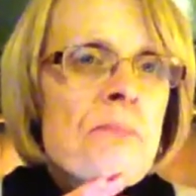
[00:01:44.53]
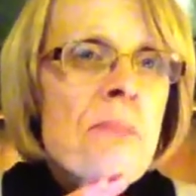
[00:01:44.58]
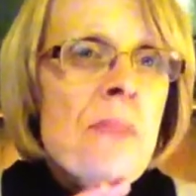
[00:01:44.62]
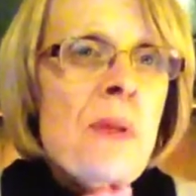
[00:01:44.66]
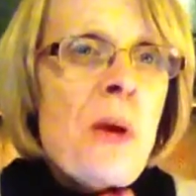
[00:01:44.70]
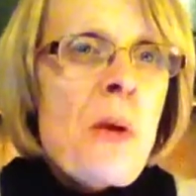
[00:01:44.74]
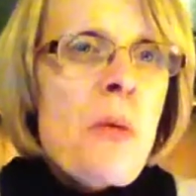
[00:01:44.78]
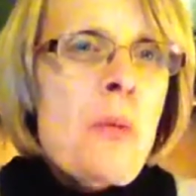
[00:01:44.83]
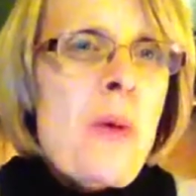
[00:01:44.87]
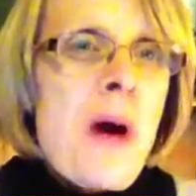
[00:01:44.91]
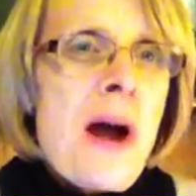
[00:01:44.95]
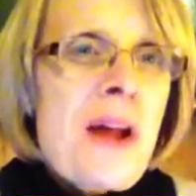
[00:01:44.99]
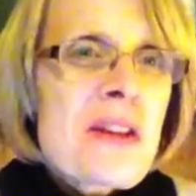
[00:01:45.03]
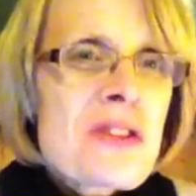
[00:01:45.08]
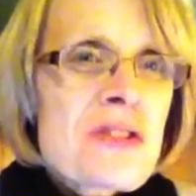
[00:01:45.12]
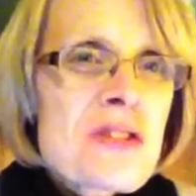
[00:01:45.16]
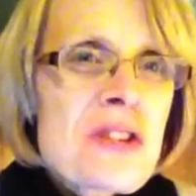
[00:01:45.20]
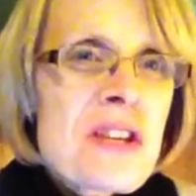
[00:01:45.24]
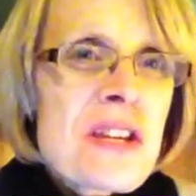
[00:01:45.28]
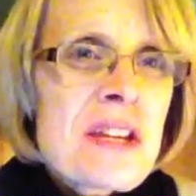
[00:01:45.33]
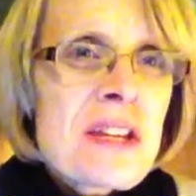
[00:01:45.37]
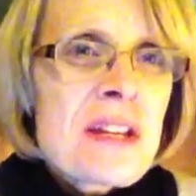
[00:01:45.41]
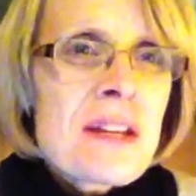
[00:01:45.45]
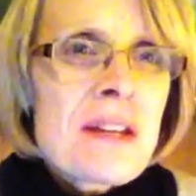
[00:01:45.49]

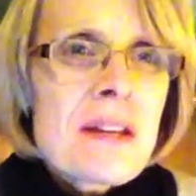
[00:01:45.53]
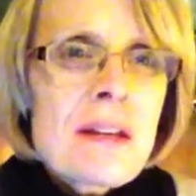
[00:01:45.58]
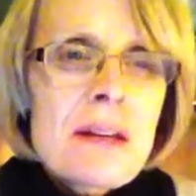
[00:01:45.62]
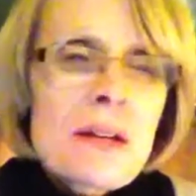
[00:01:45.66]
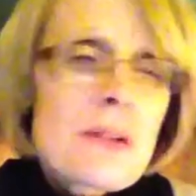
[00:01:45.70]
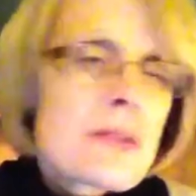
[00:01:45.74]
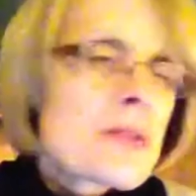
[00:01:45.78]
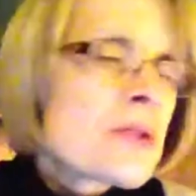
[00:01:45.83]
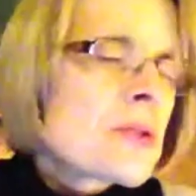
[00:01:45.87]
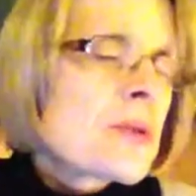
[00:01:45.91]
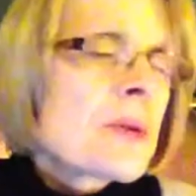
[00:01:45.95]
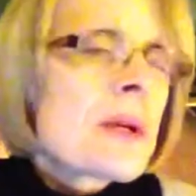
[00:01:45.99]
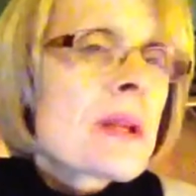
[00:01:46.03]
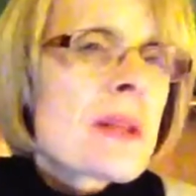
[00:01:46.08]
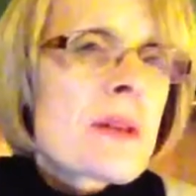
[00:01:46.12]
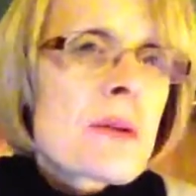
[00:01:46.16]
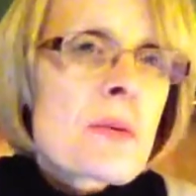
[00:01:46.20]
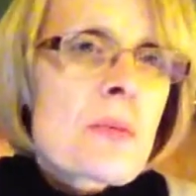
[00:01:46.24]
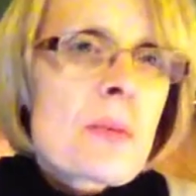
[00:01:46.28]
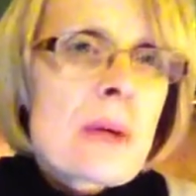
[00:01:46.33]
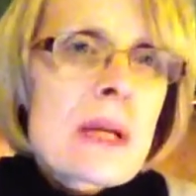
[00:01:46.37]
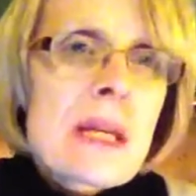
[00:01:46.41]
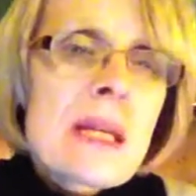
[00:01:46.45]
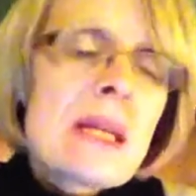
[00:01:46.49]
watching, doing
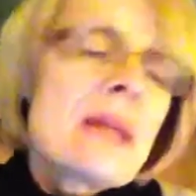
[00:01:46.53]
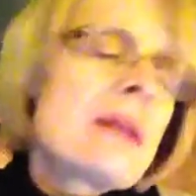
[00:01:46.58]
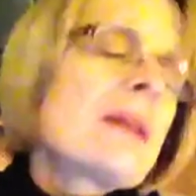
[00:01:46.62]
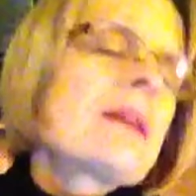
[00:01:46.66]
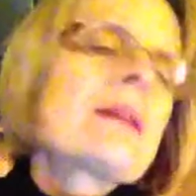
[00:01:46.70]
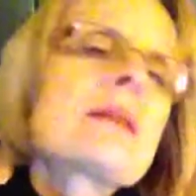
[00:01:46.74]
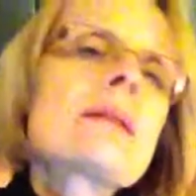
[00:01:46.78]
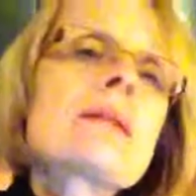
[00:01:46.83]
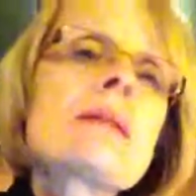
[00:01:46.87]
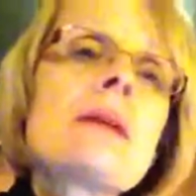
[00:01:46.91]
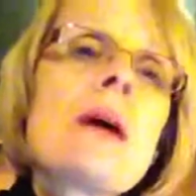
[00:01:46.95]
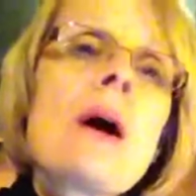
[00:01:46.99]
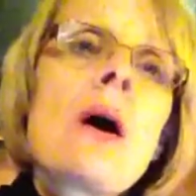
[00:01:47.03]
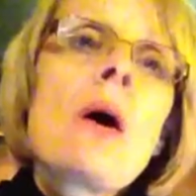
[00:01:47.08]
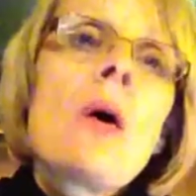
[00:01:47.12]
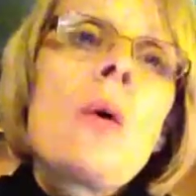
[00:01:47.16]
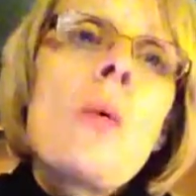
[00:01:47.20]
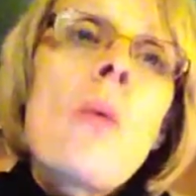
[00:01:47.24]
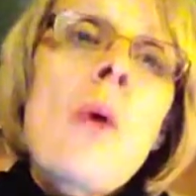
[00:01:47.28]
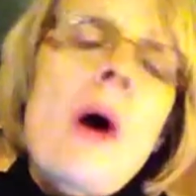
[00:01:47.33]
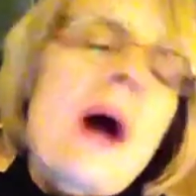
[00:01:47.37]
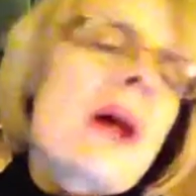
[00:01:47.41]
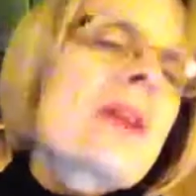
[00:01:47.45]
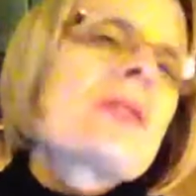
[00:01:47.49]
the readings,
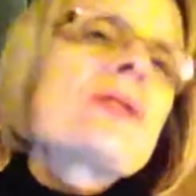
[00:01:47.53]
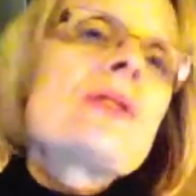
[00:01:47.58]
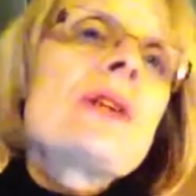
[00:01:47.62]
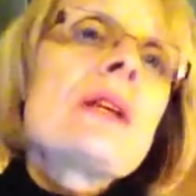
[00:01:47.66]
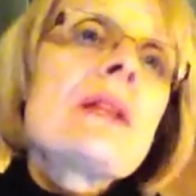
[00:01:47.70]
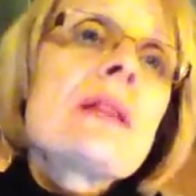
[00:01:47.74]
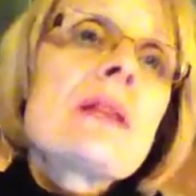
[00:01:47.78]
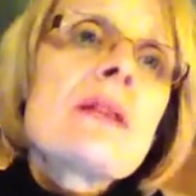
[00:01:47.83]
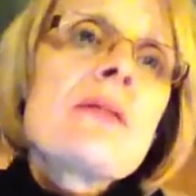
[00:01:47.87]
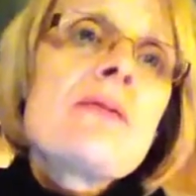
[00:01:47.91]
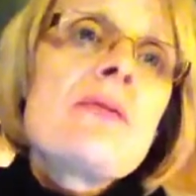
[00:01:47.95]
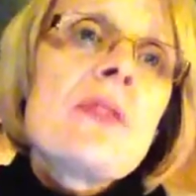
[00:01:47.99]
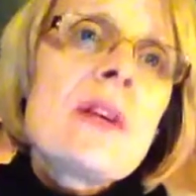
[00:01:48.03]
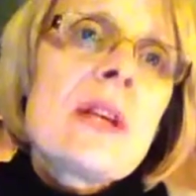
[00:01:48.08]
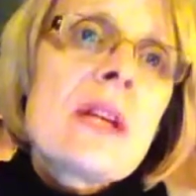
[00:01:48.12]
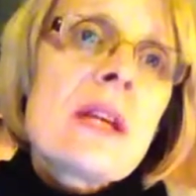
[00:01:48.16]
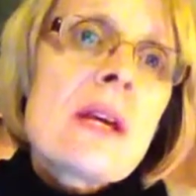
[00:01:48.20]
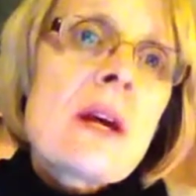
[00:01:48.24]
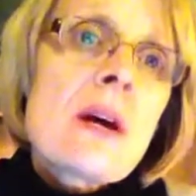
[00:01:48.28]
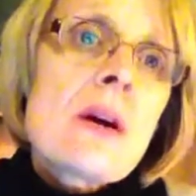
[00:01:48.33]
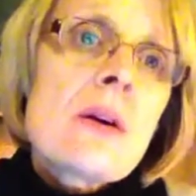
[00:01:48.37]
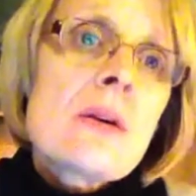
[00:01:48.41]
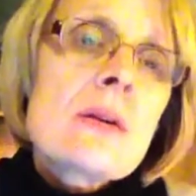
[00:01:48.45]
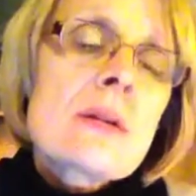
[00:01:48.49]
watching the
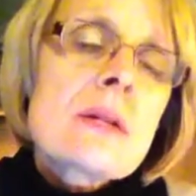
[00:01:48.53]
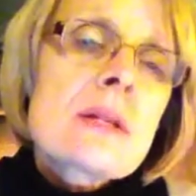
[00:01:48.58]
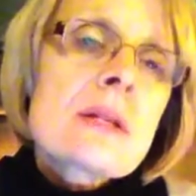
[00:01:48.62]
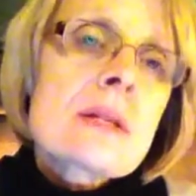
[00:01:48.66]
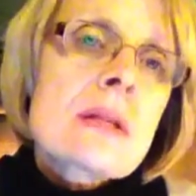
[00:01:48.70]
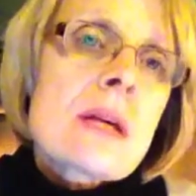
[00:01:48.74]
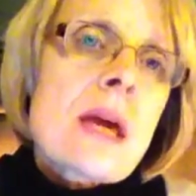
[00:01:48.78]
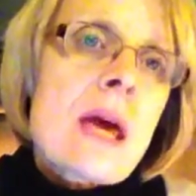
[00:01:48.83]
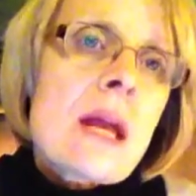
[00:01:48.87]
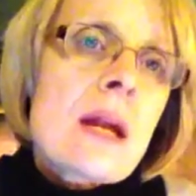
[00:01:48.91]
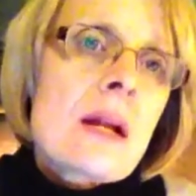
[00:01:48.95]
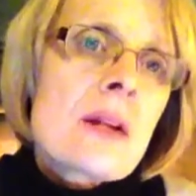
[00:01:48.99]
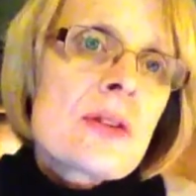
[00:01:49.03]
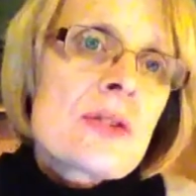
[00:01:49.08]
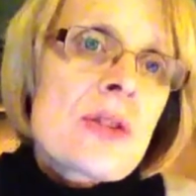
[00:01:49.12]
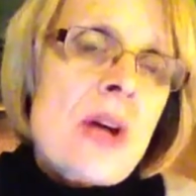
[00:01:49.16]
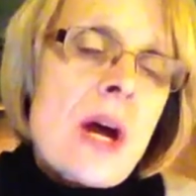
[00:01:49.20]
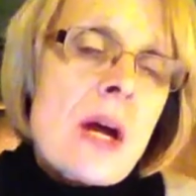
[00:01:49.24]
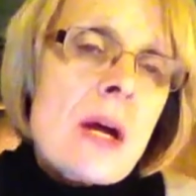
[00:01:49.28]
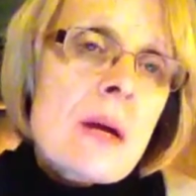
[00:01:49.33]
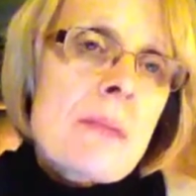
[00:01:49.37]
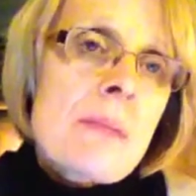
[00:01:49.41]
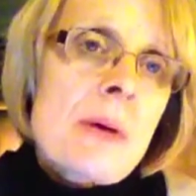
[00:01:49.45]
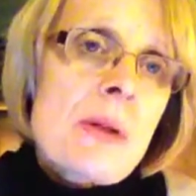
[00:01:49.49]
videos, and I'll
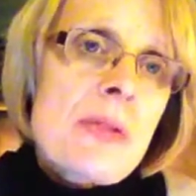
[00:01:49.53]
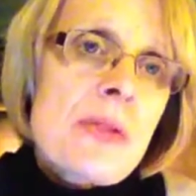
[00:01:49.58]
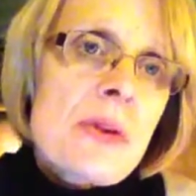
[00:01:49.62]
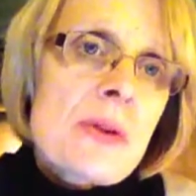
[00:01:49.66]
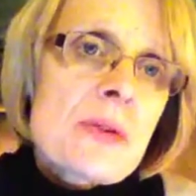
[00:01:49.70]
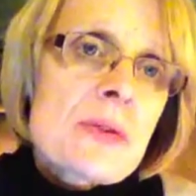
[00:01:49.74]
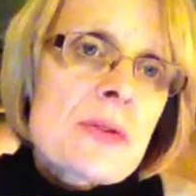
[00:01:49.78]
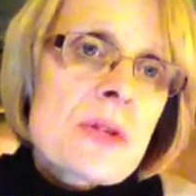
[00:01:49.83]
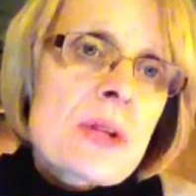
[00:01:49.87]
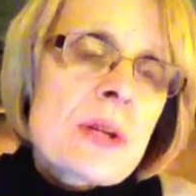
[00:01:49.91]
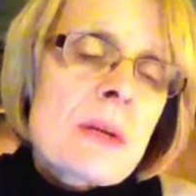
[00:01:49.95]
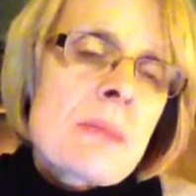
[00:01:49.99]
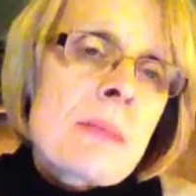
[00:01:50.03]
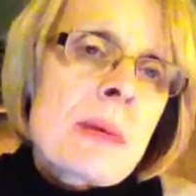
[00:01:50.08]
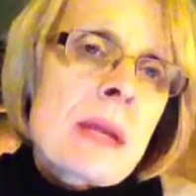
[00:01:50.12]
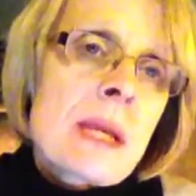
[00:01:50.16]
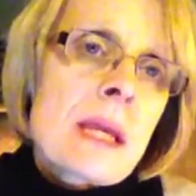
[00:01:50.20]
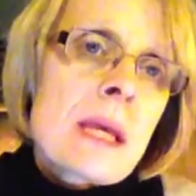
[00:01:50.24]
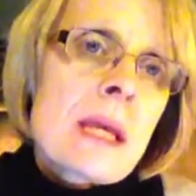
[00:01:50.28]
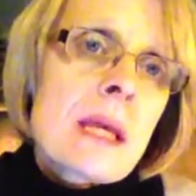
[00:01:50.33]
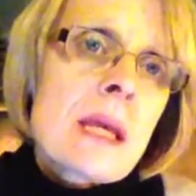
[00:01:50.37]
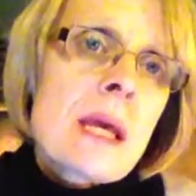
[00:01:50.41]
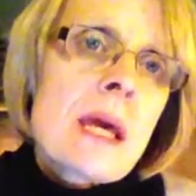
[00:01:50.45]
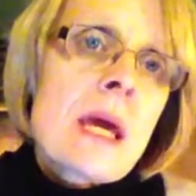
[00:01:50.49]
talk about those in a
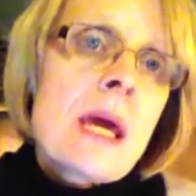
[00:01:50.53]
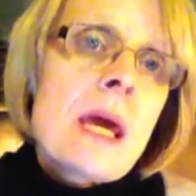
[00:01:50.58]
minute,